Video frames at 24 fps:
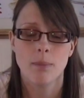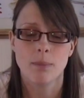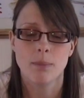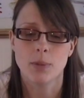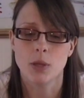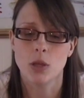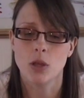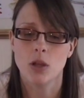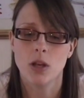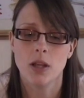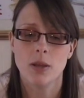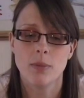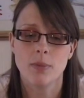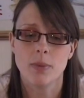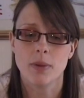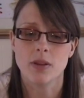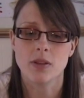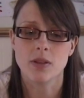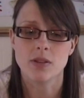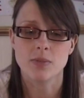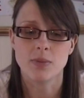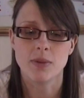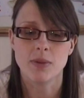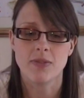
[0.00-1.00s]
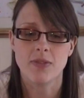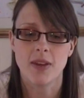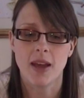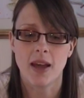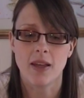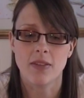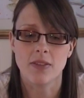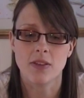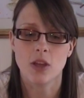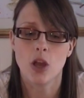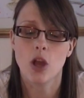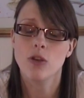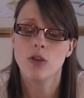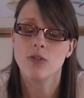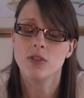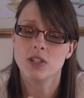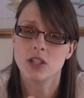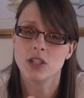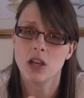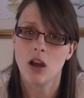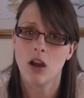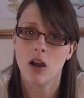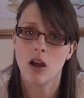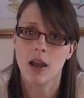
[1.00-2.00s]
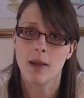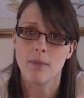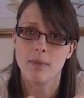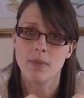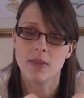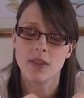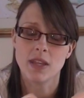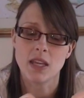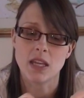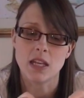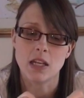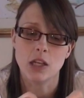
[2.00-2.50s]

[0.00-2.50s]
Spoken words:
purely because we found that over time the